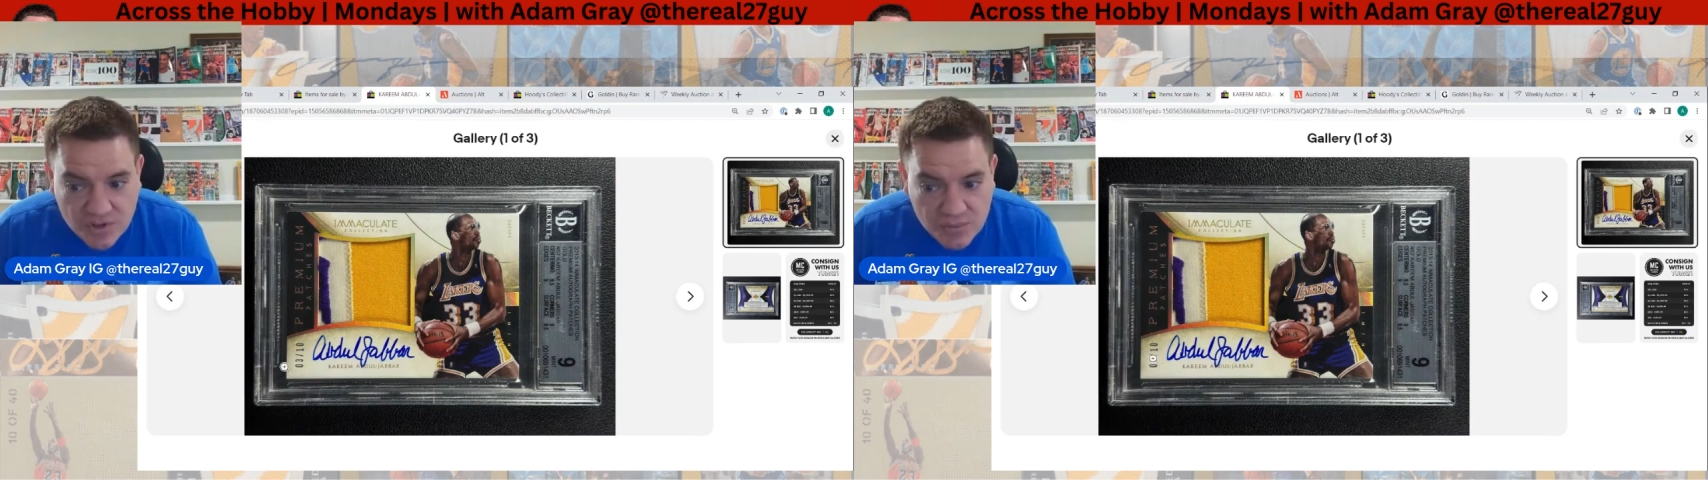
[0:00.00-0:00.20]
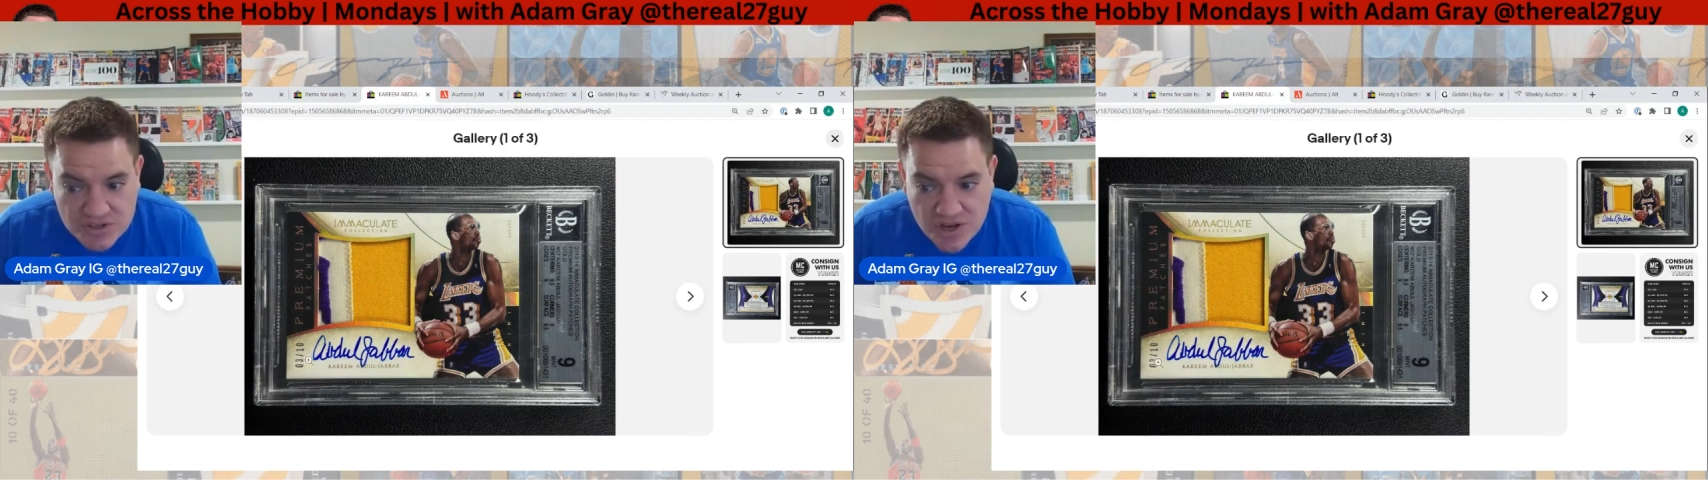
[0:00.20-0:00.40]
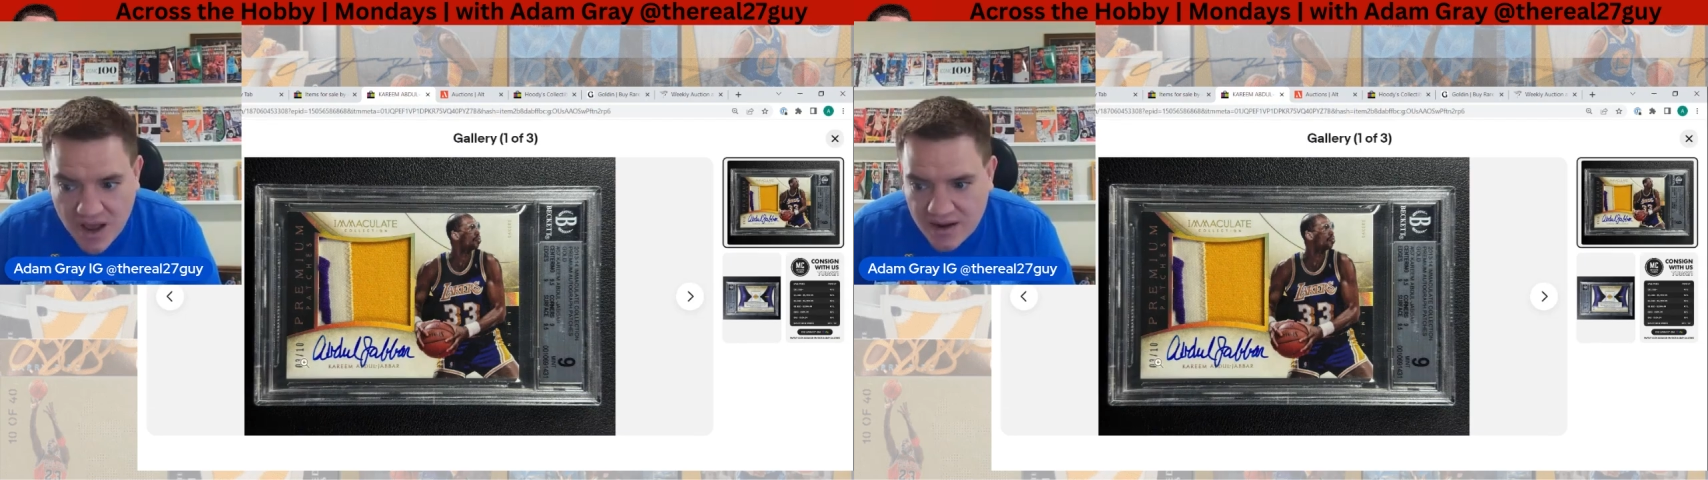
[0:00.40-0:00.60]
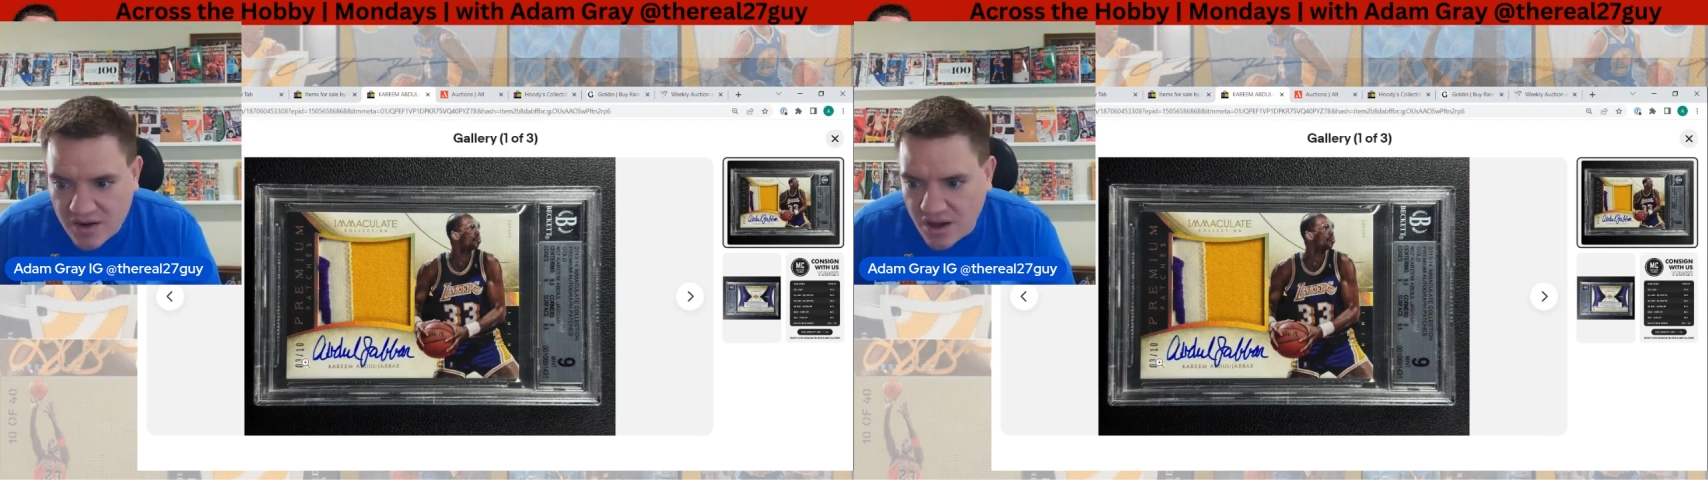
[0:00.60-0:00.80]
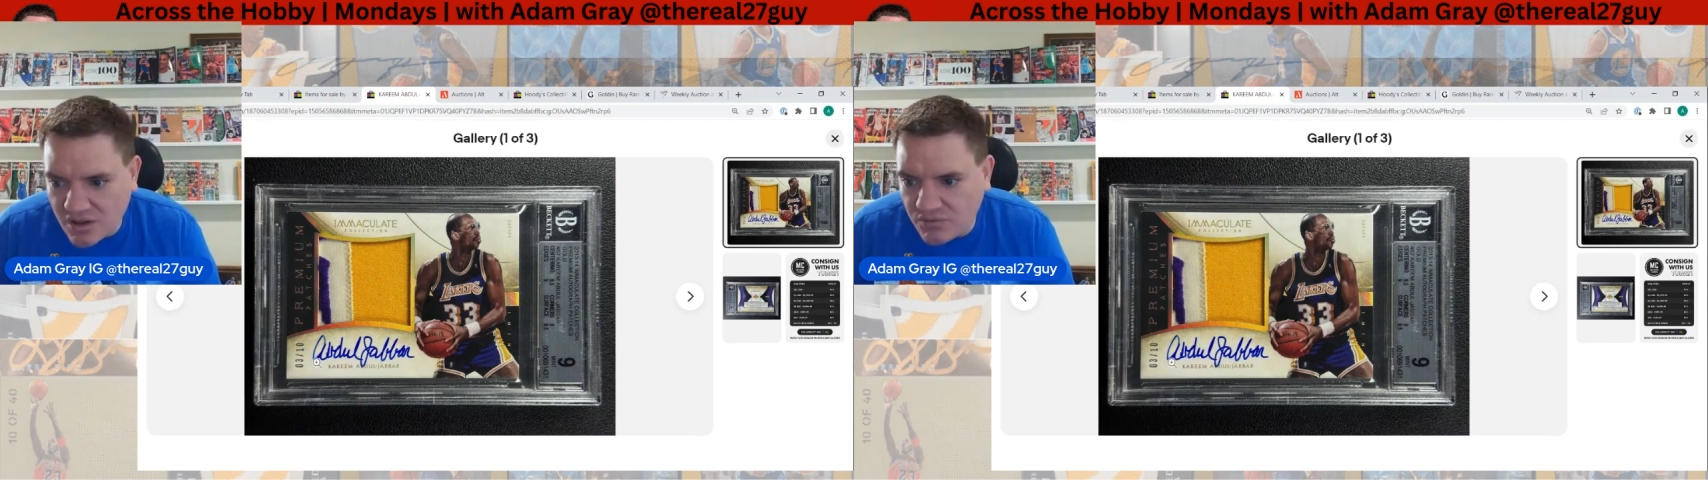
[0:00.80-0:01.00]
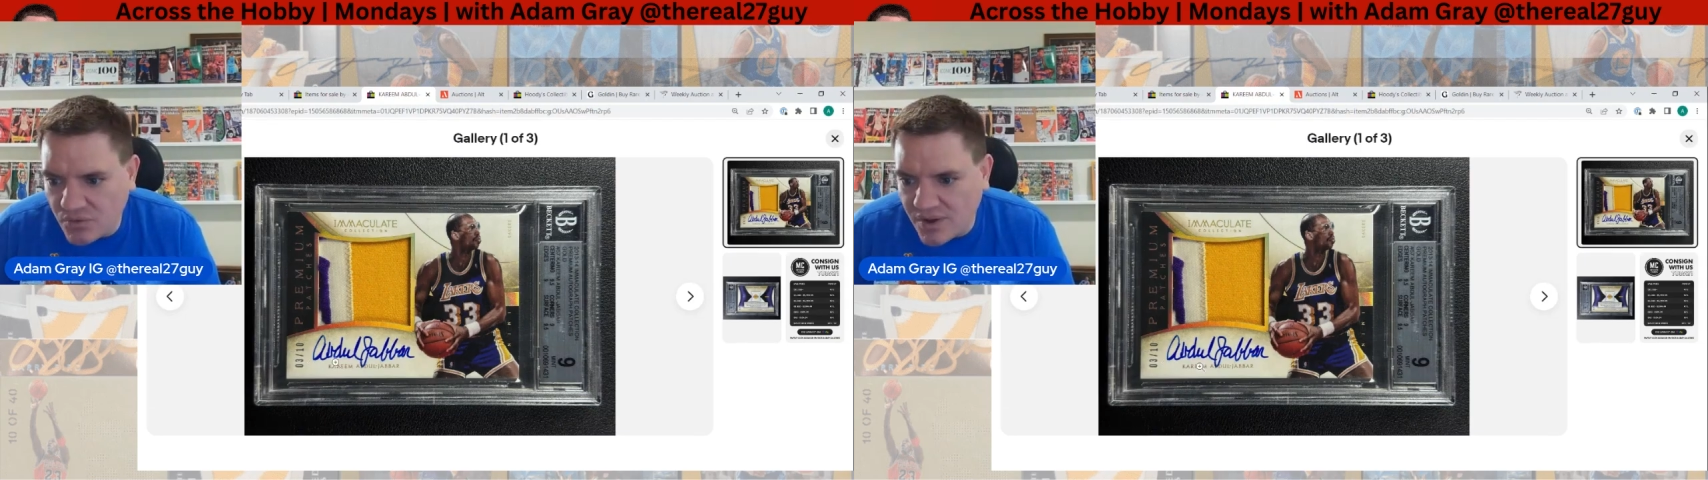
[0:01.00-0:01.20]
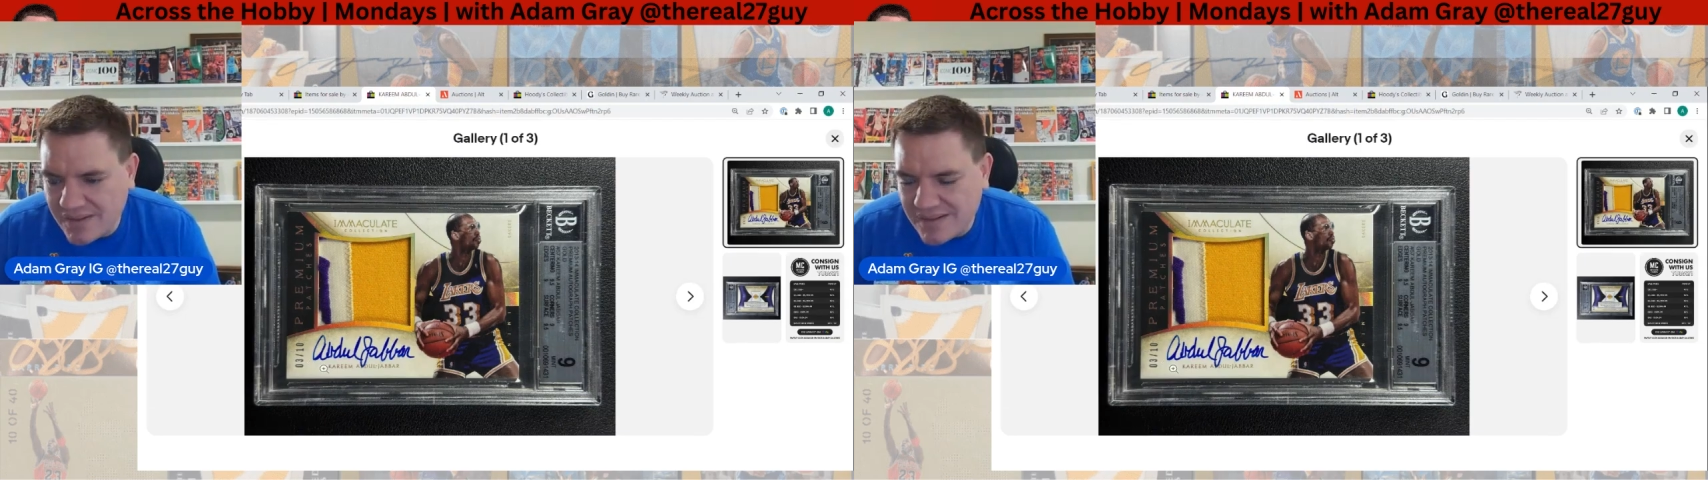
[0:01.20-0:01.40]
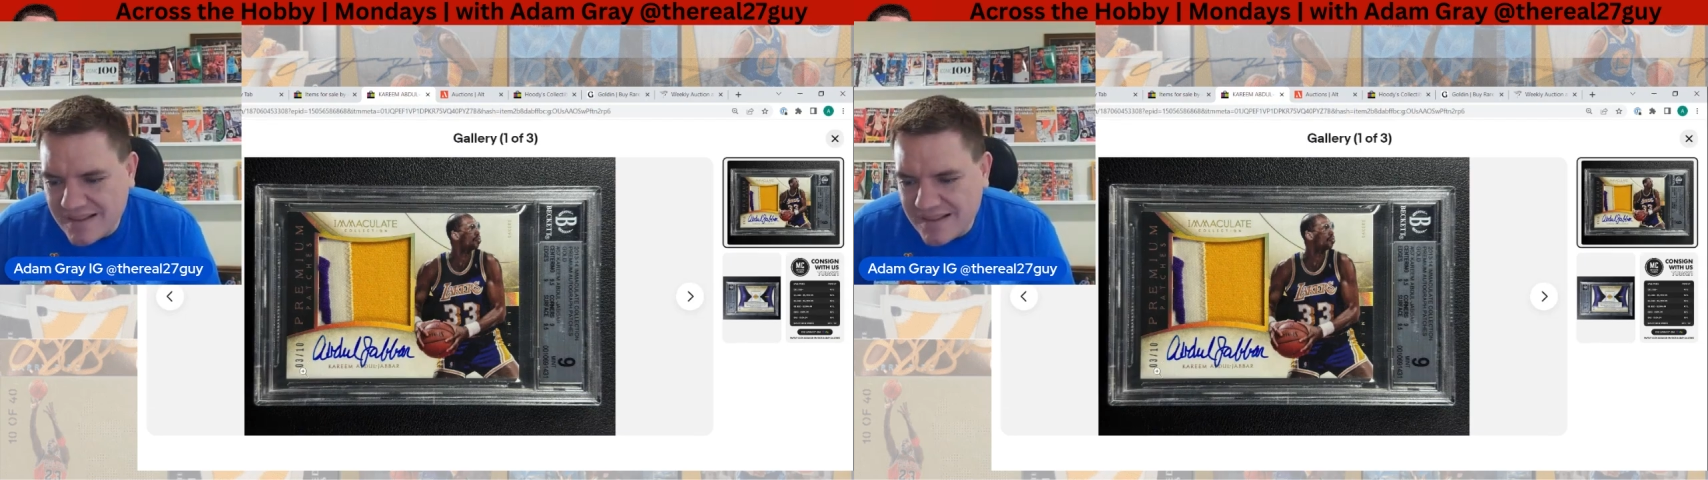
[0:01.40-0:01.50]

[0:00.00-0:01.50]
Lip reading: number is not in holofoil.